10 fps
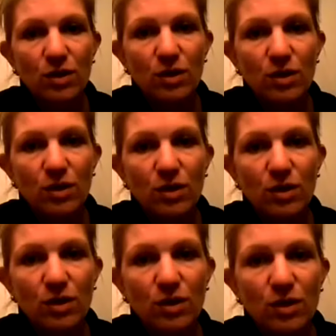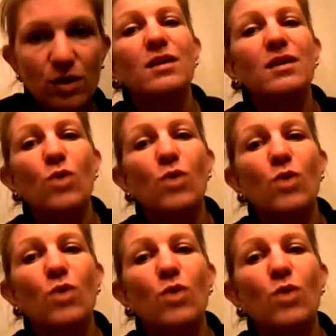you are showing them something
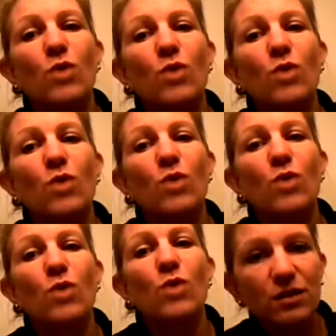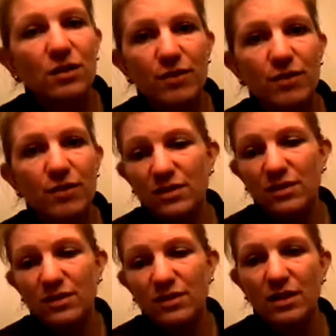that they want in their
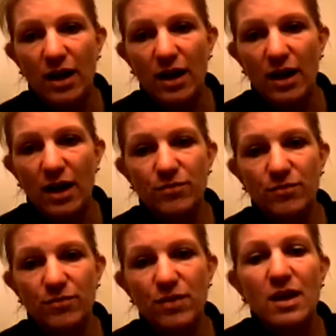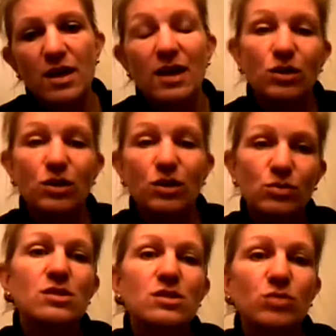life that they don't have, and you
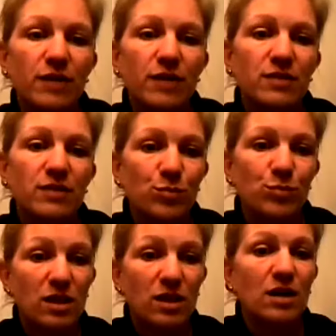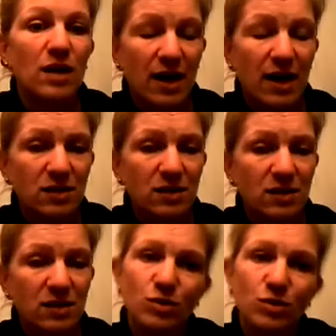need to love them where they're at
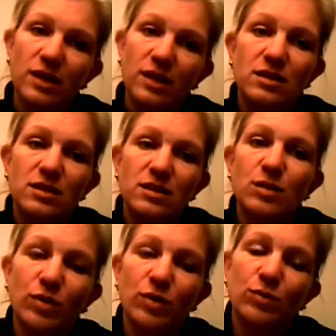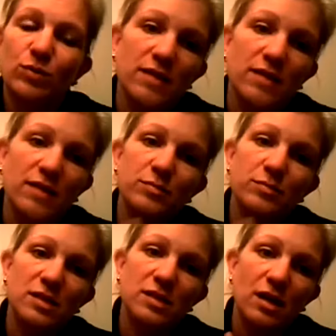so they can get to the point where they love
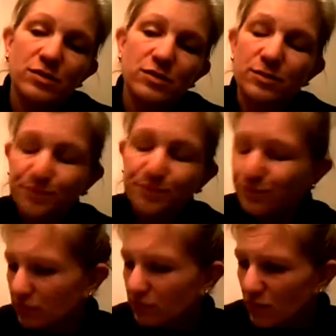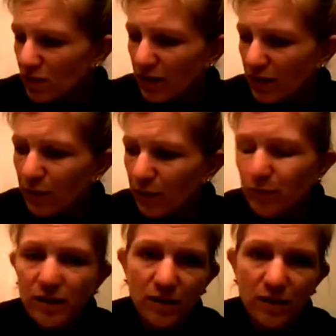themselves. So that would be
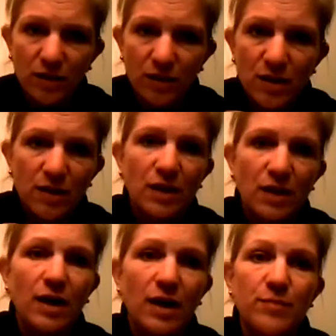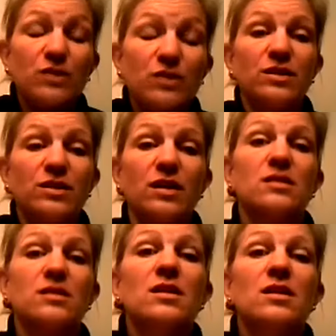another major
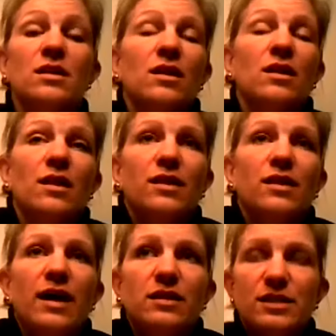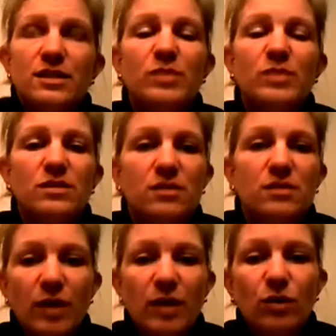thing that this business is
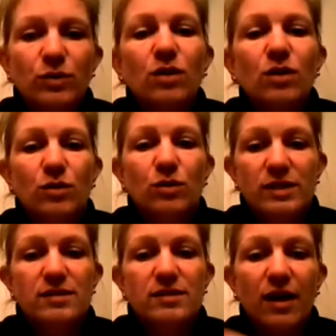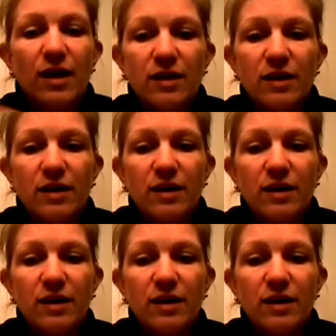about. And we know it. We say